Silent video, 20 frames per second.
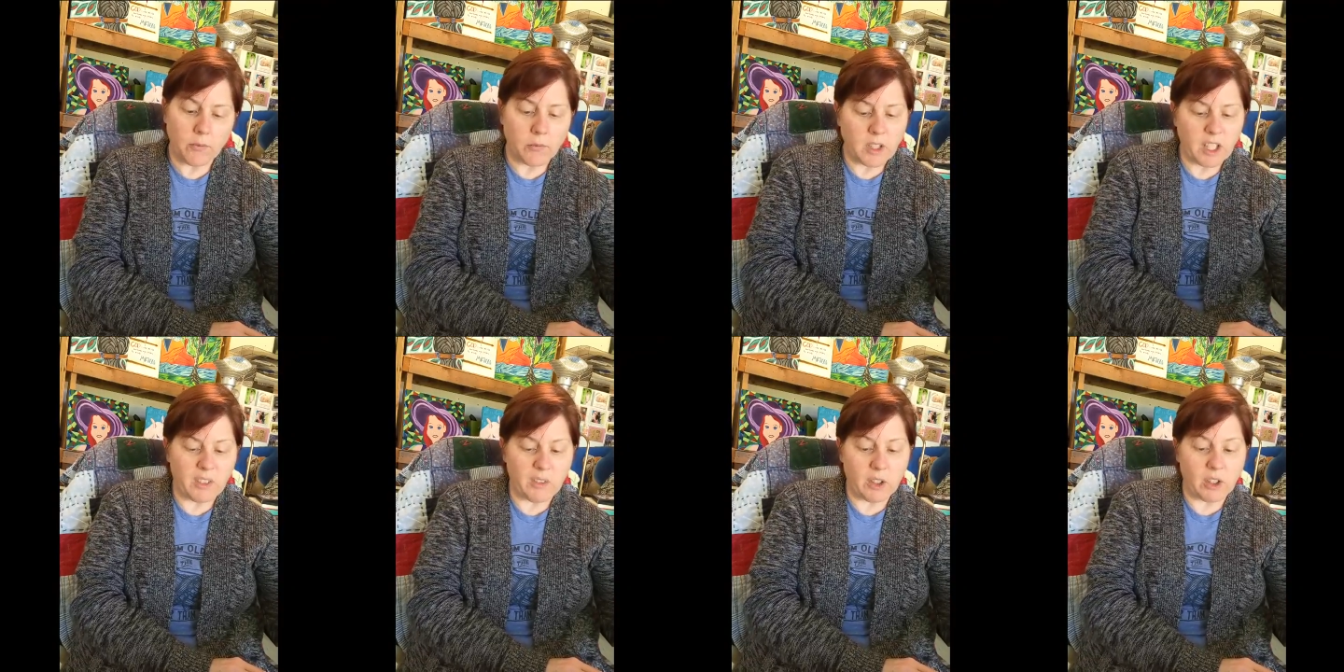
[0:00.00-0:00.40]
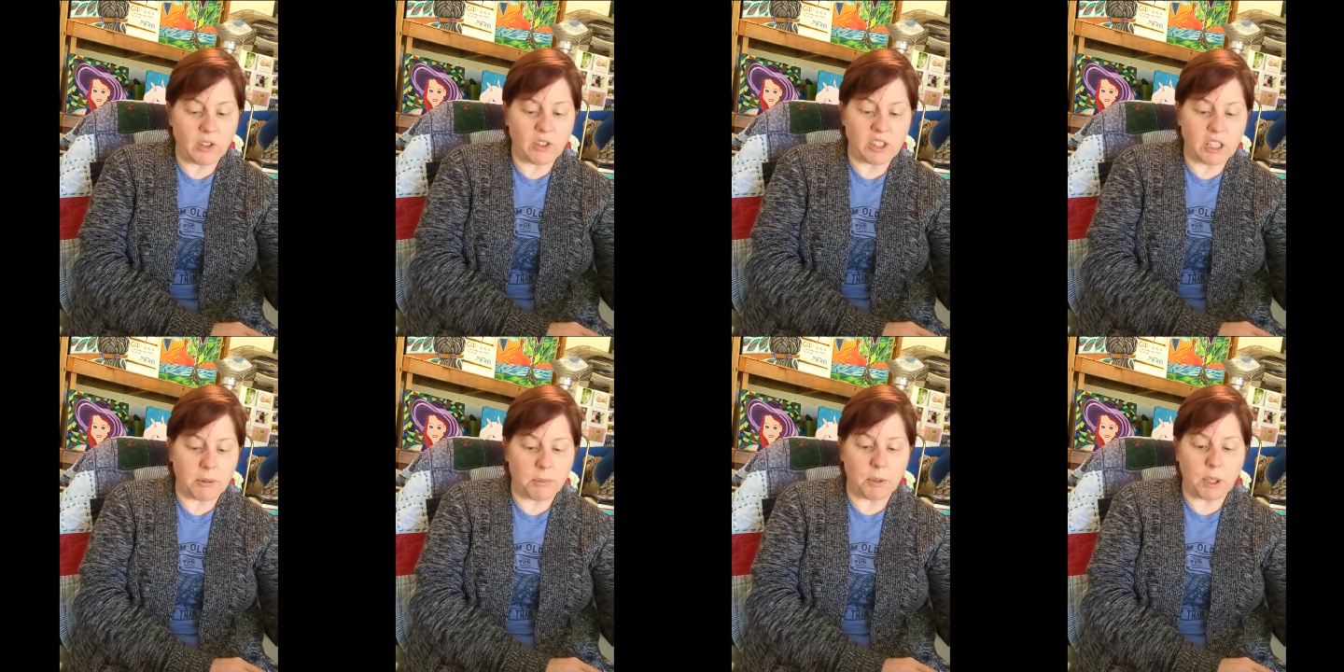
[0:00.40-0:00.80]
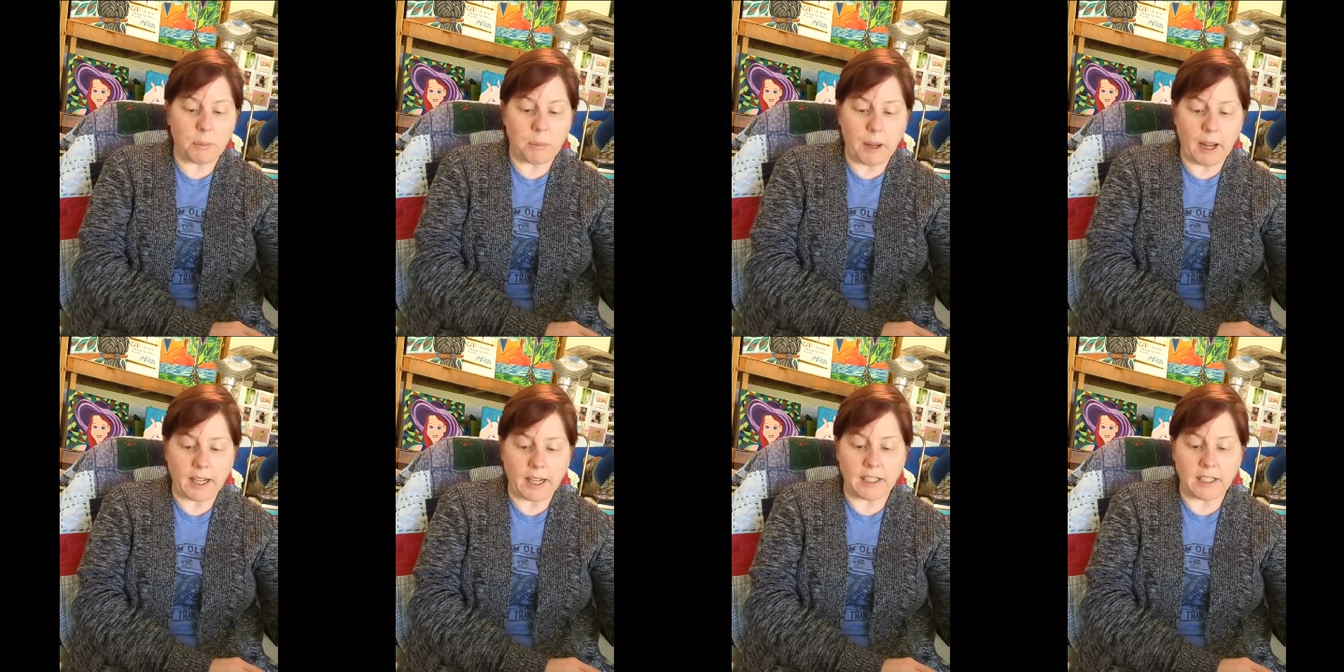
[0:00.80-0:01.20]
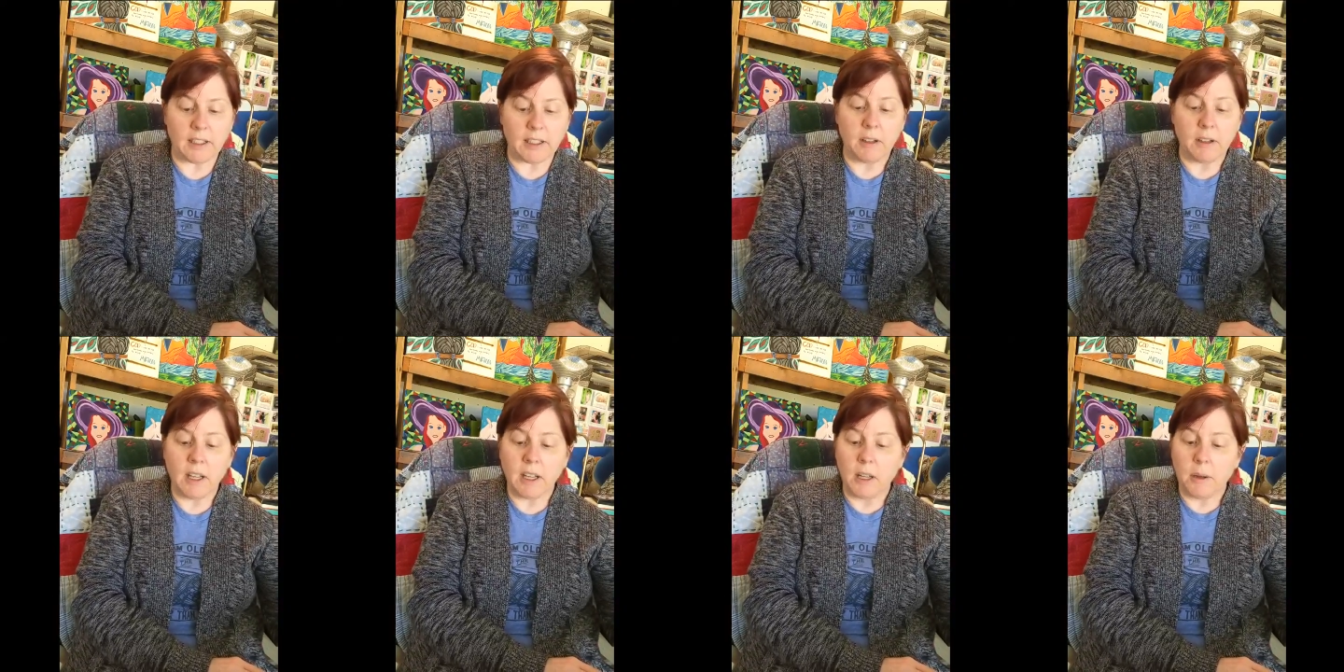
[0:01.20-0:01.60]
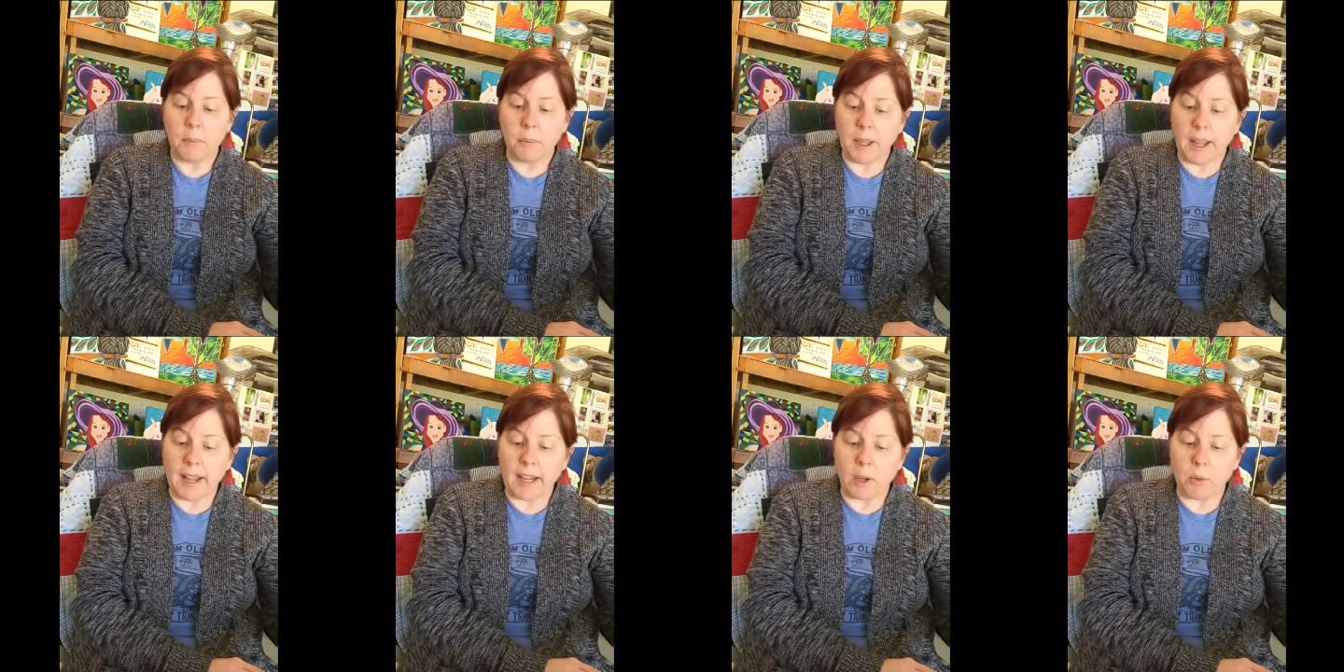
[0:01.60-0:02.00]
If you simply painted
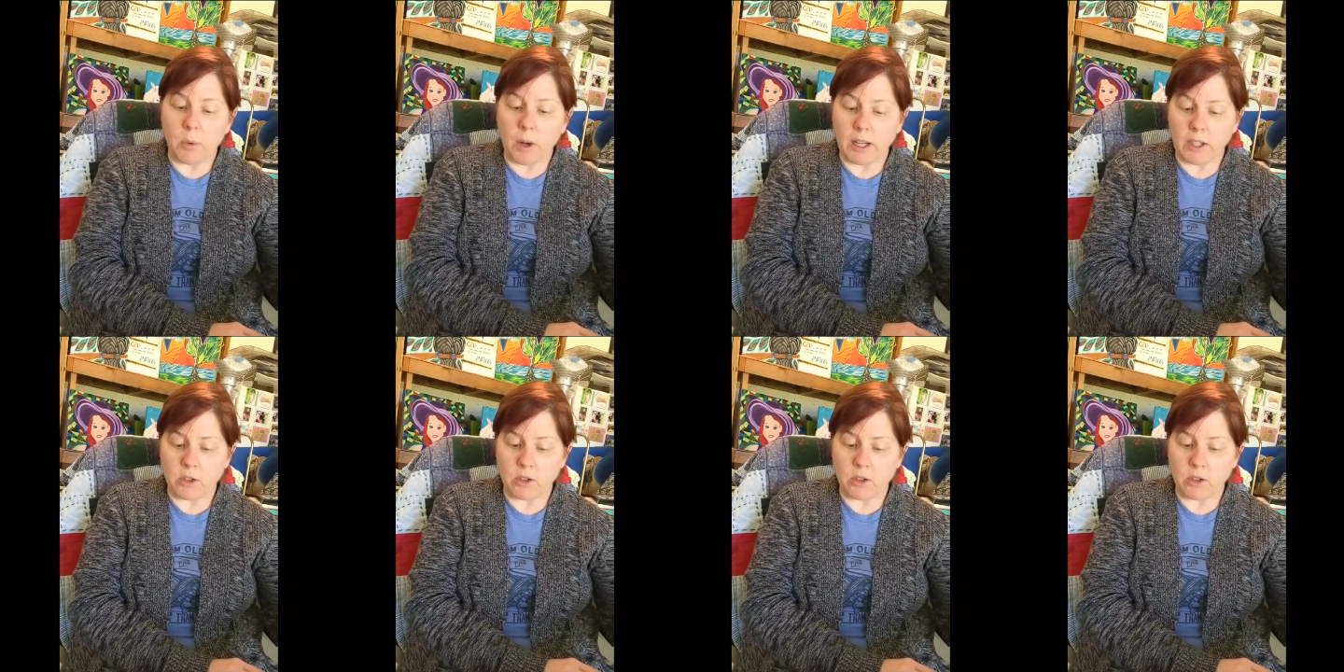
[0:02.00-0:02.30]
black and white